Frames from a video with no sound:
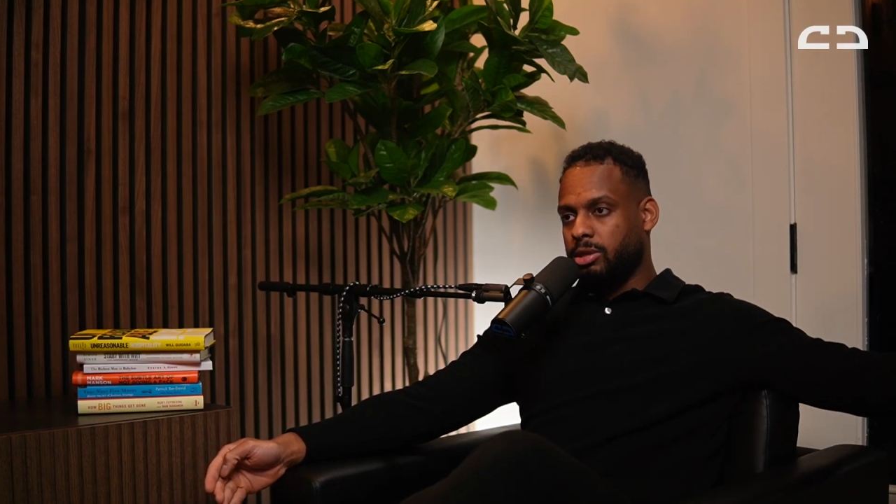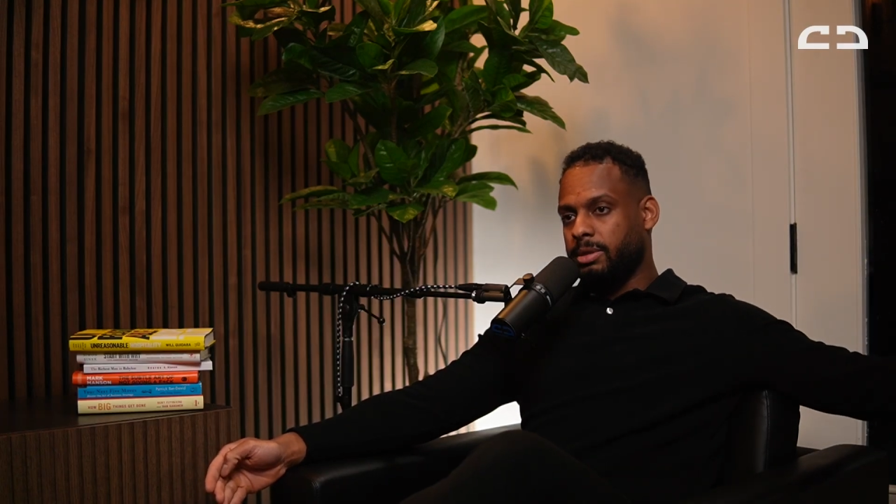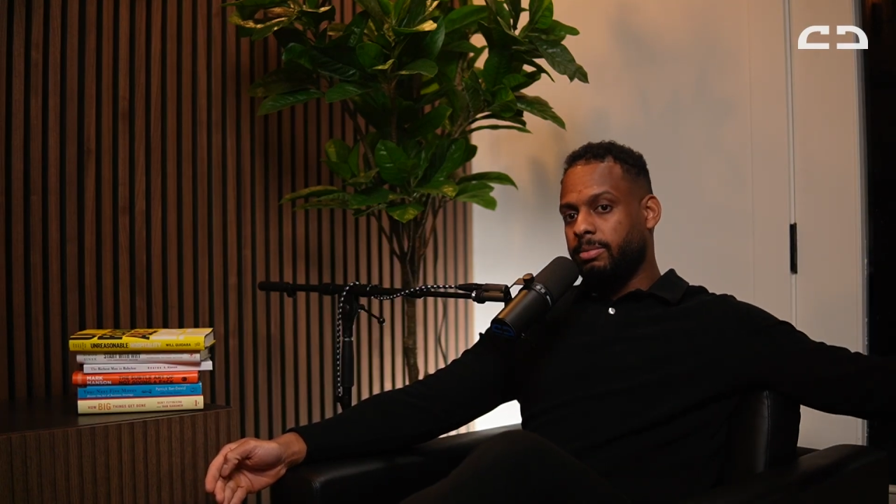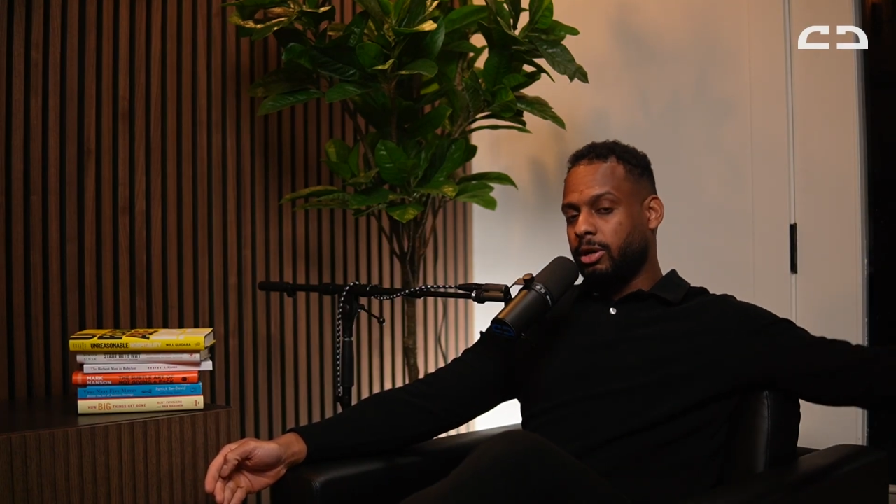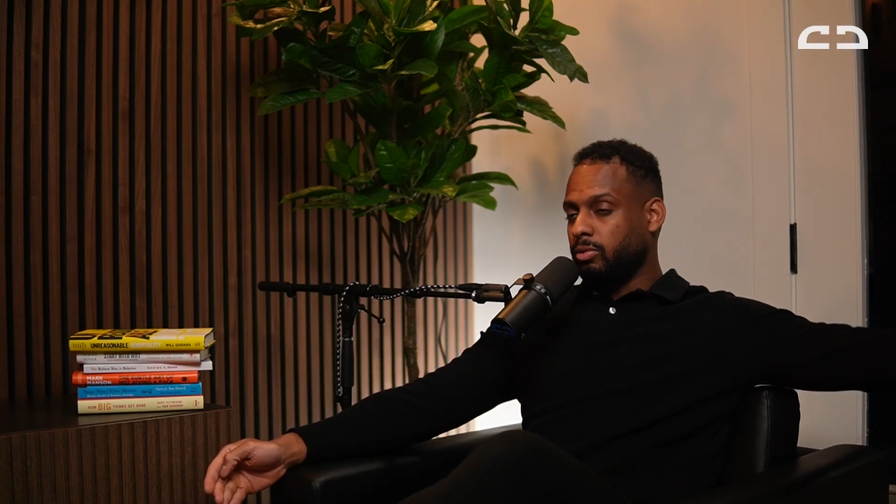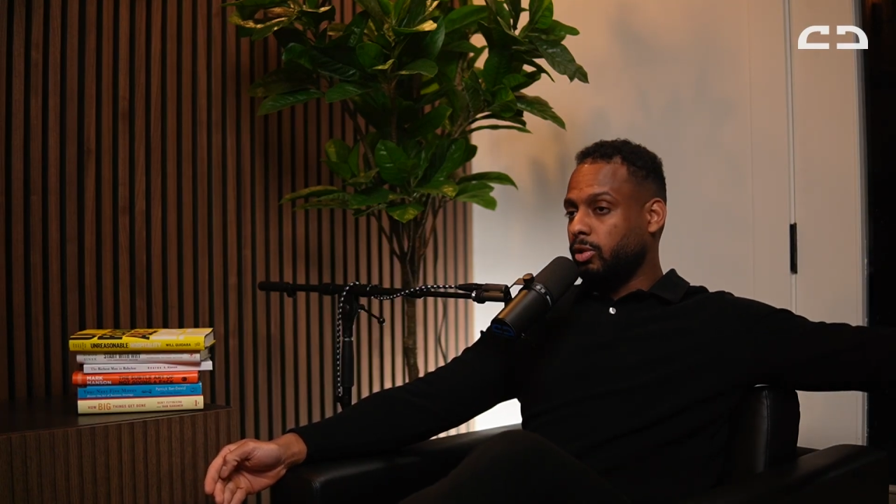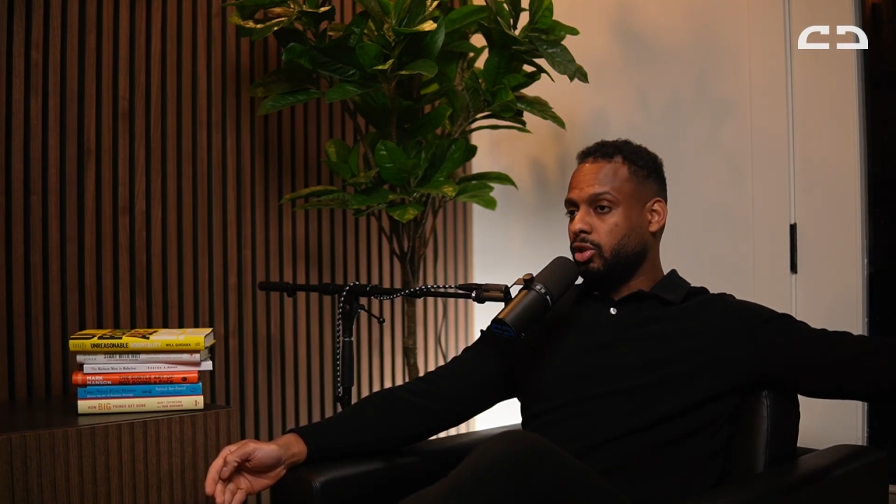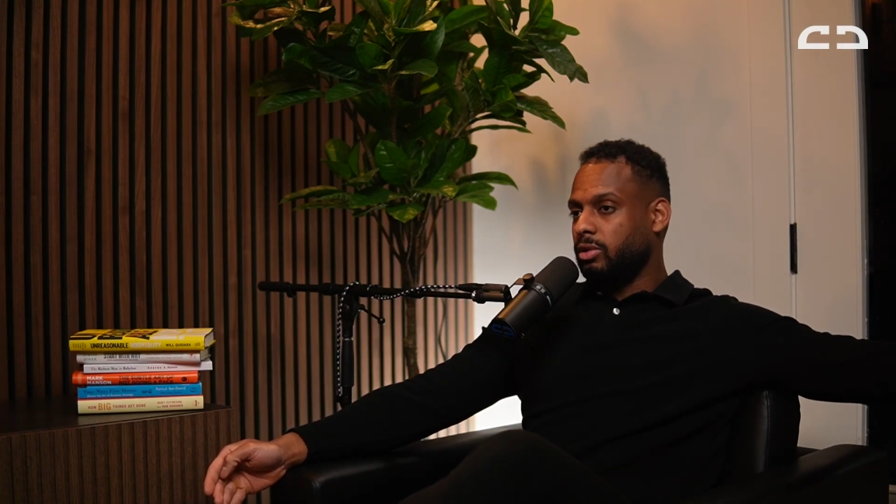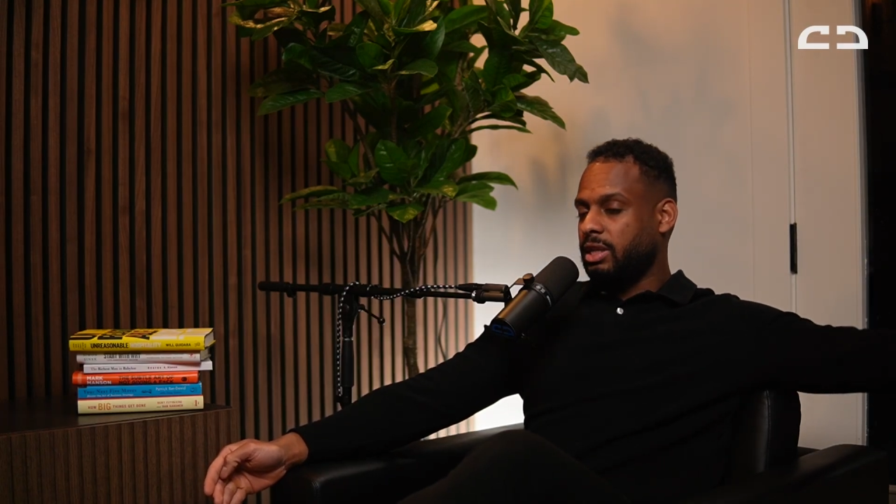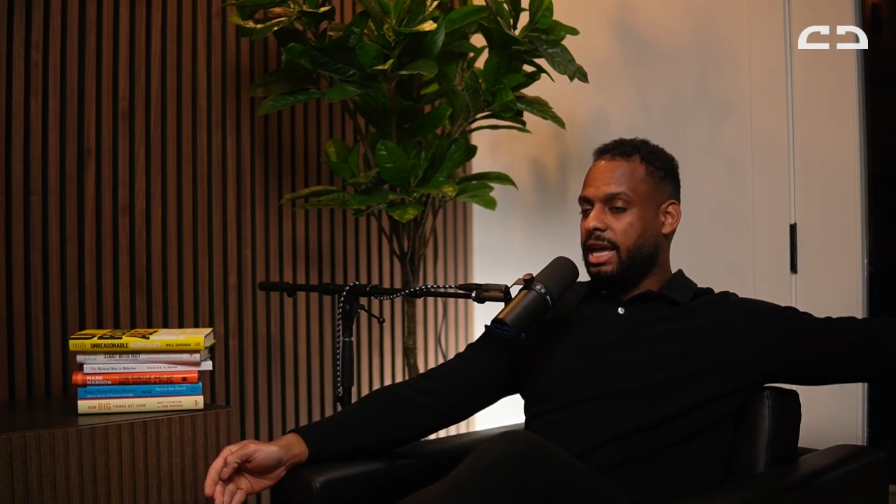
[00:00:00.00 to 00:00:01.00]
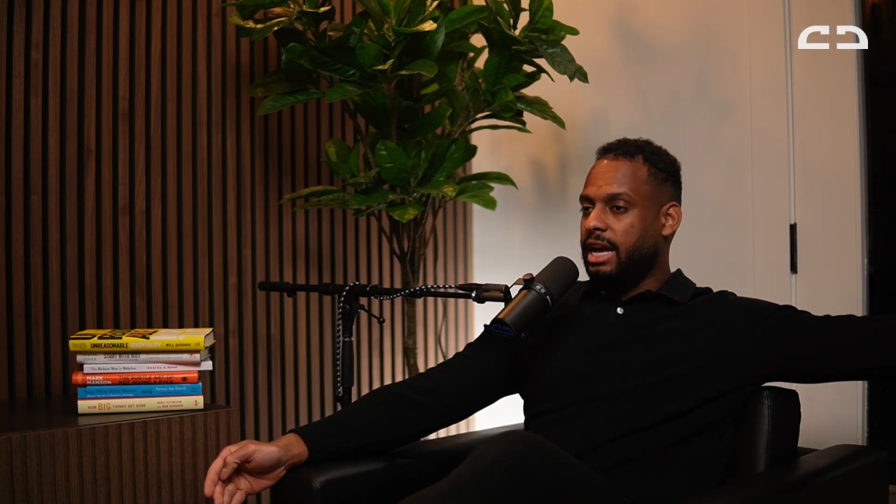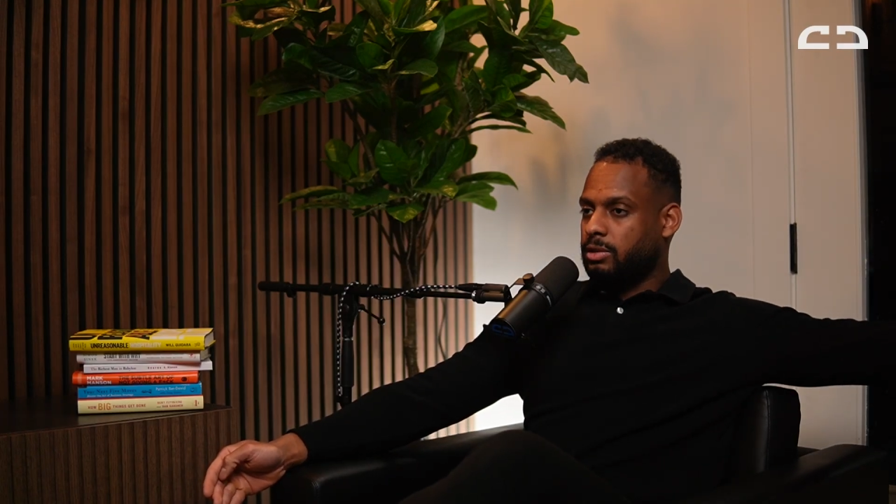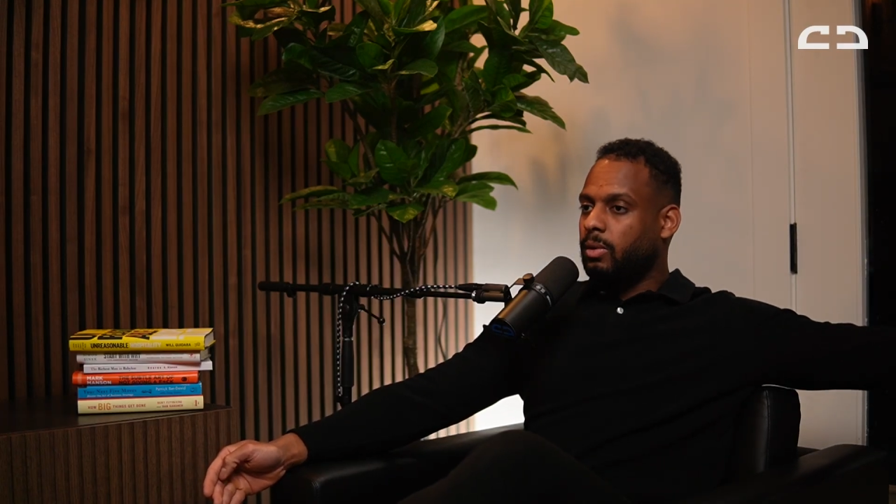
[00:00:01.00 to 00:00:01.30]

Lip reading: expensive because we chose an X,